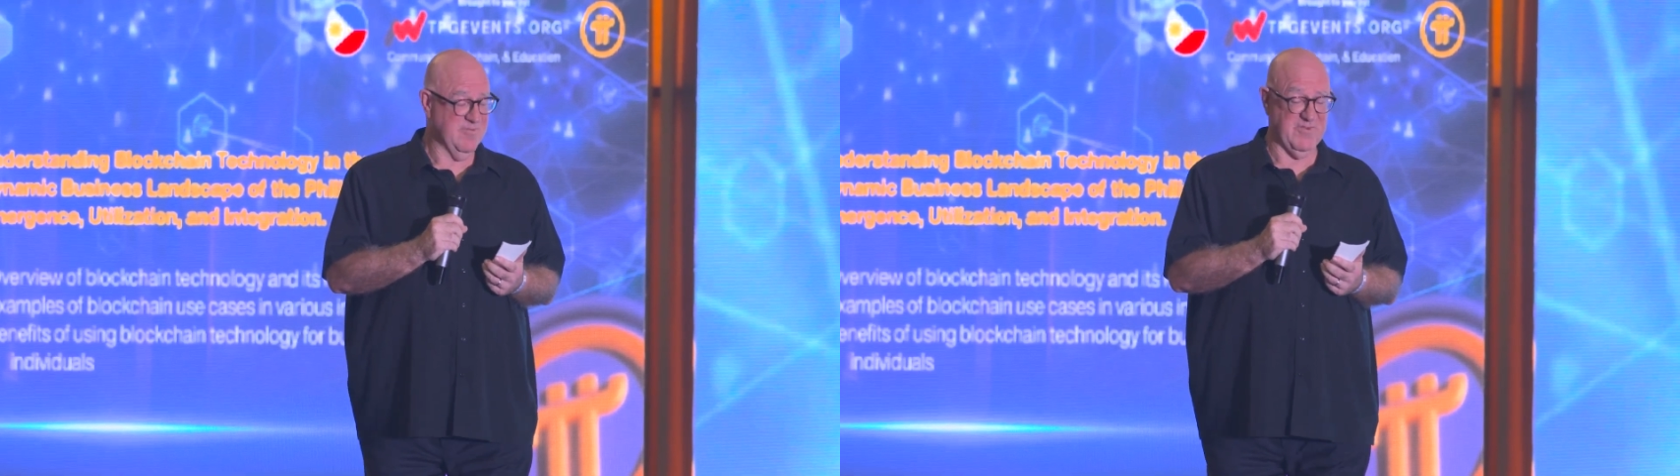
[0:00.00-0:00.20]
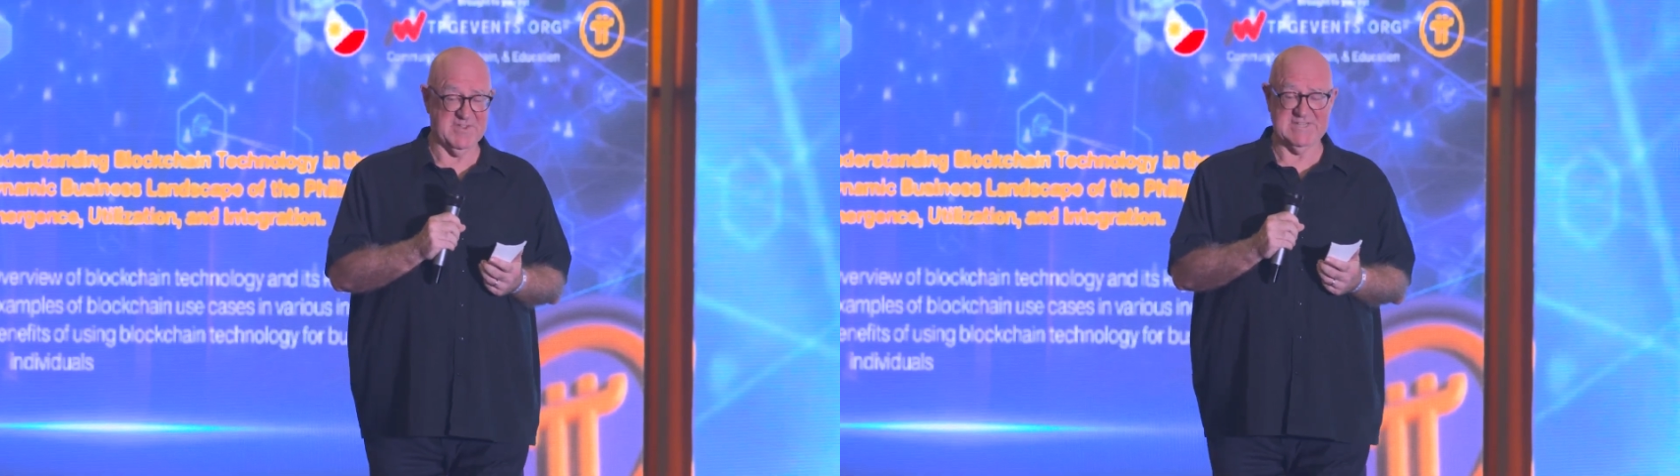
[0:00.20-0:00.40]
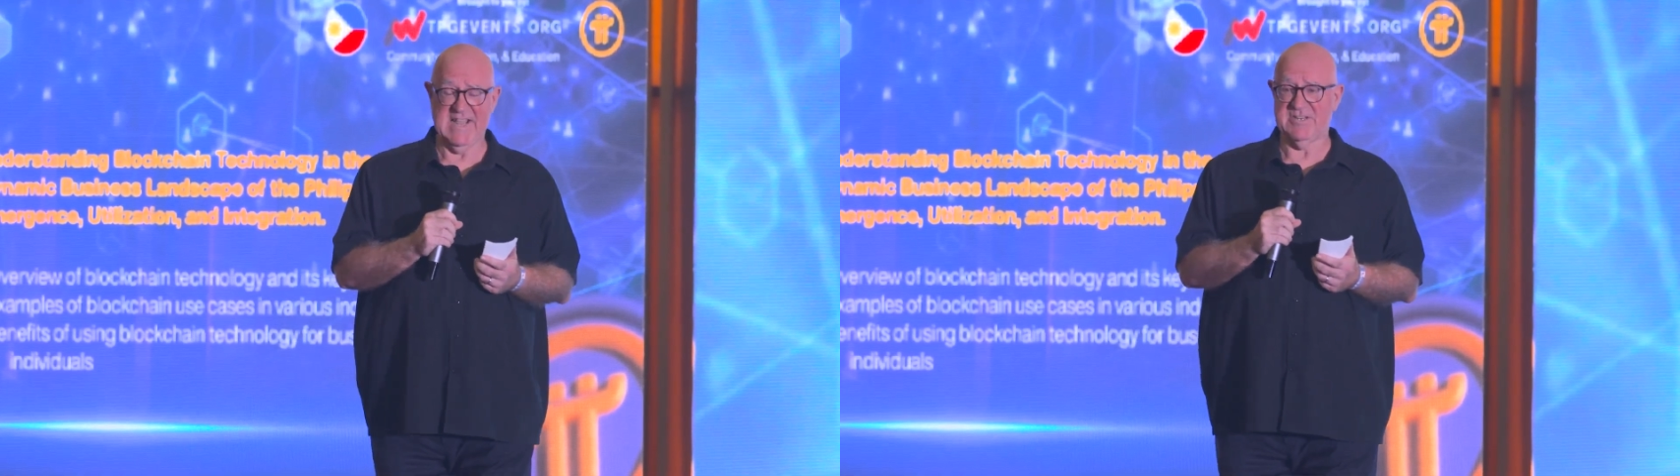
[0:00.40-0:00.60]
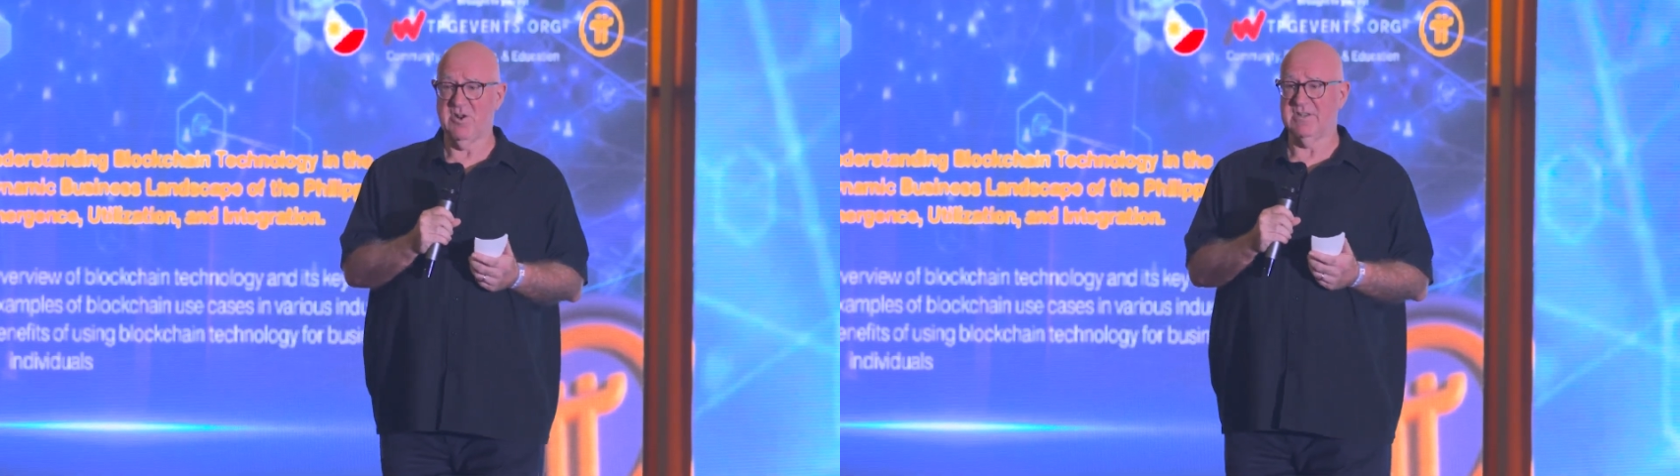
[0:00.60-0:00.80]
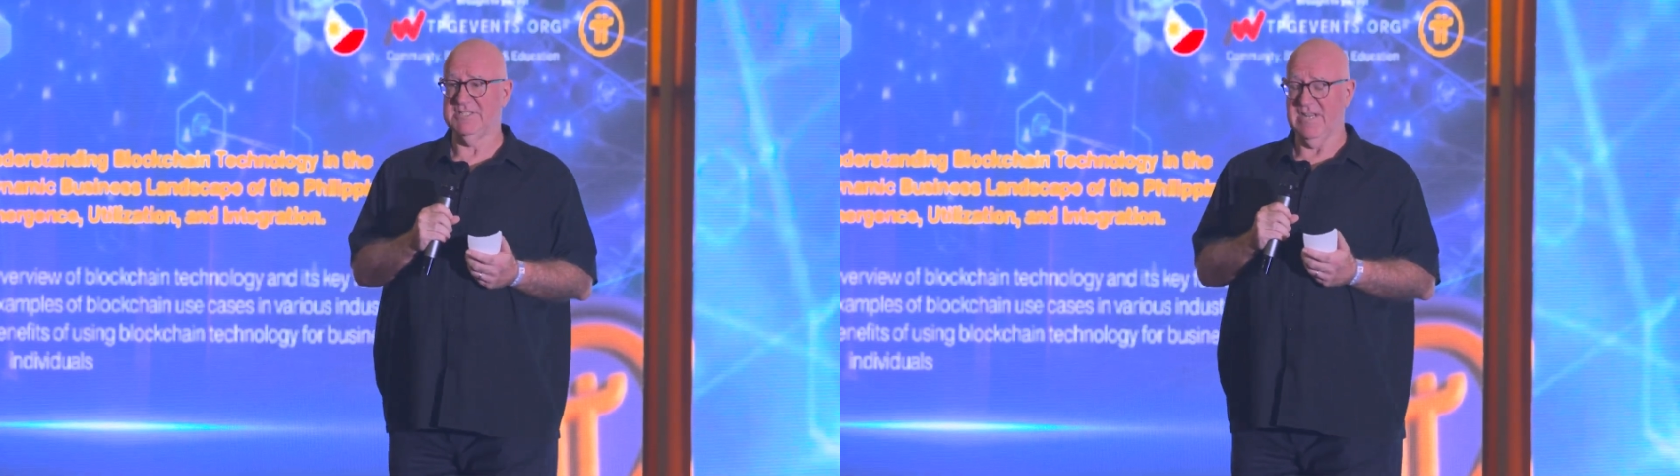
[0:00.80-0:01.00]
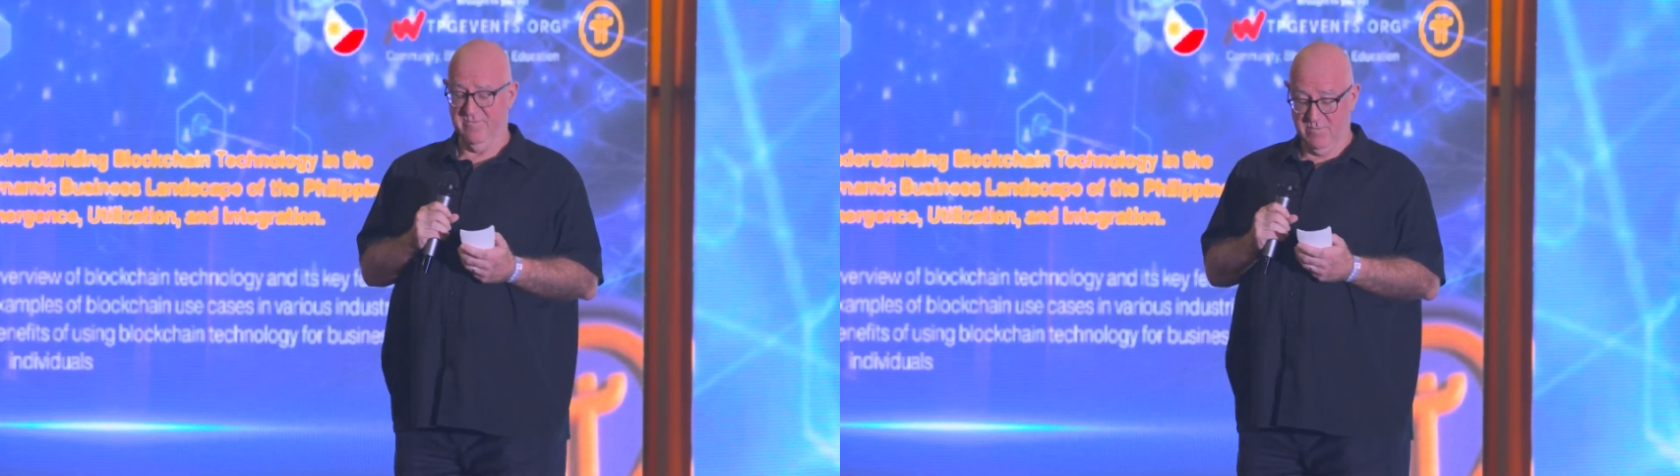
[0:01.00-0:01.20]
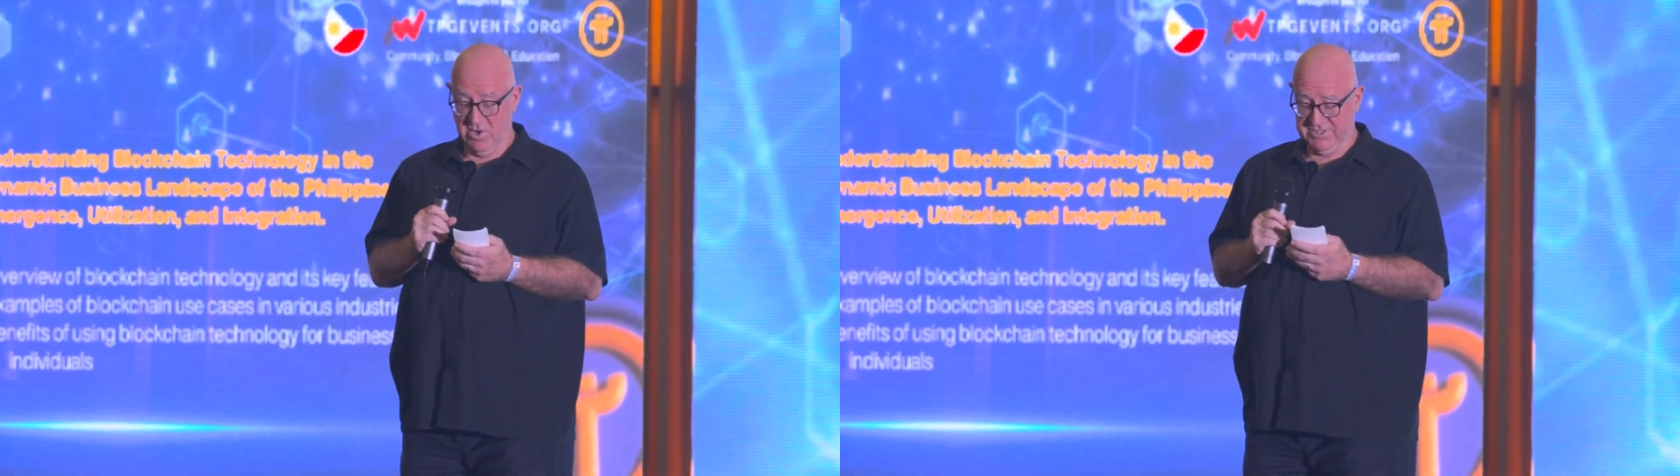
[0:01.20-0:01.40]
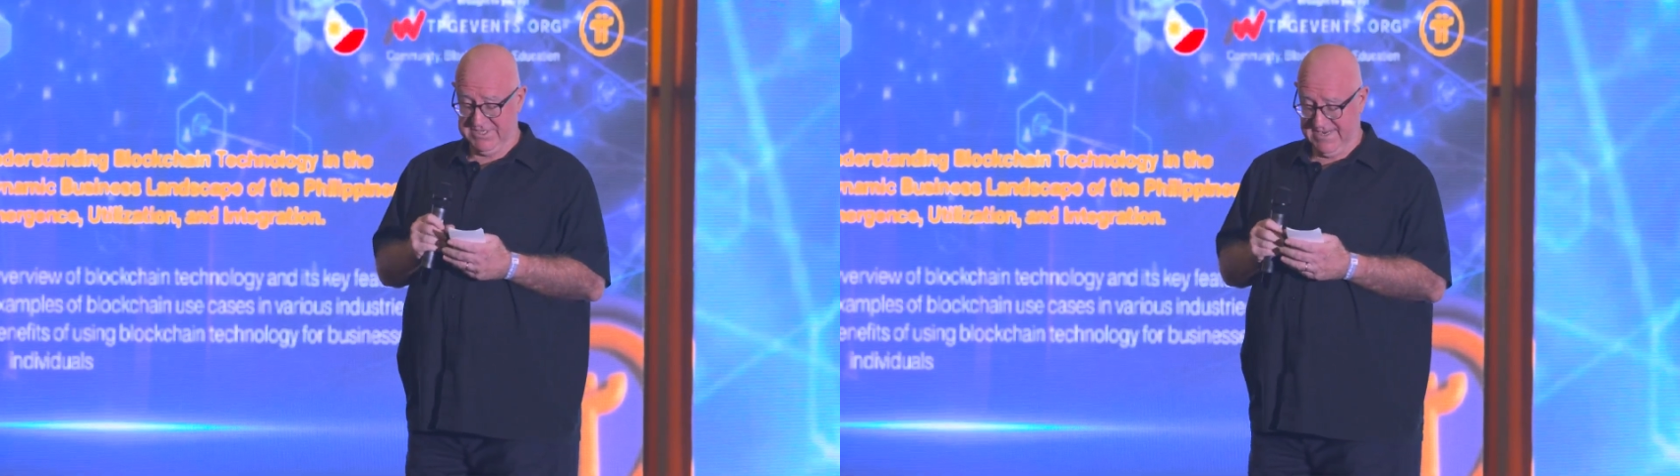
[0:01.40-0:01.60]
for the technology of
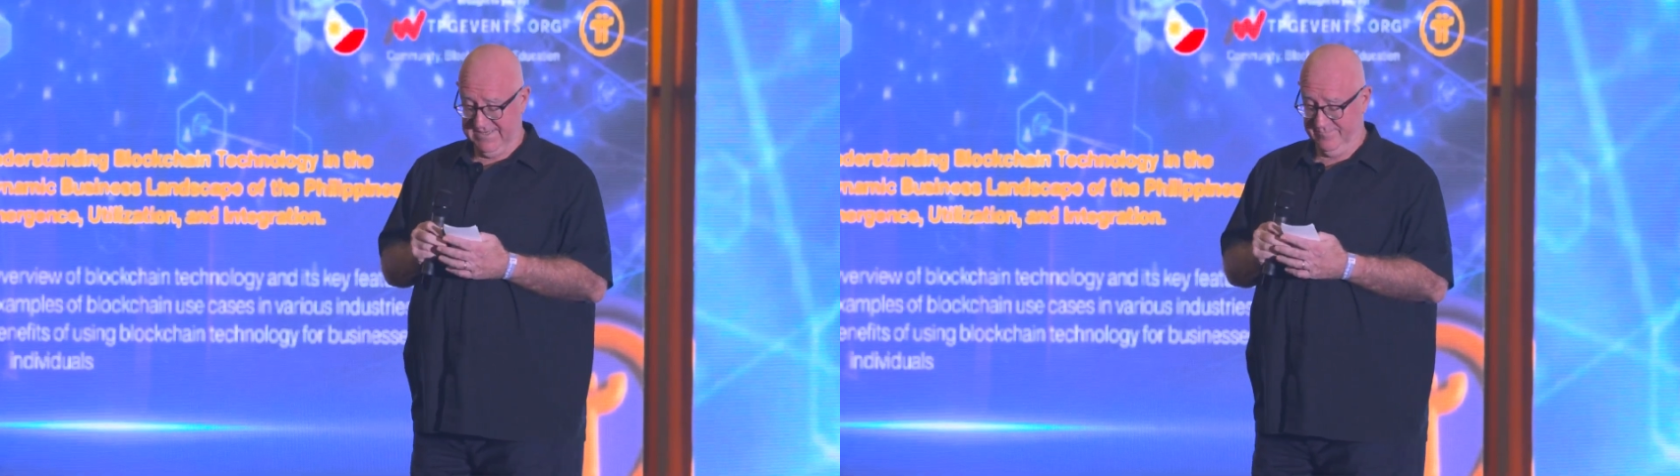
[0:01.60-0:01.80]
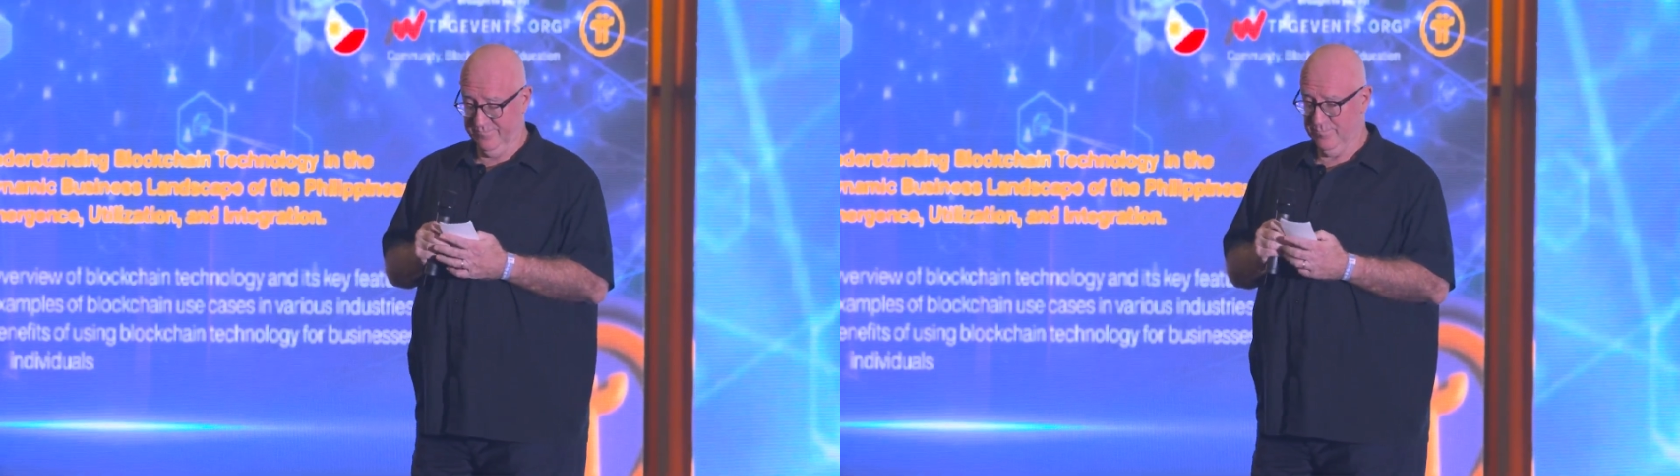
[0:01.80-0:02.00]
blockchain.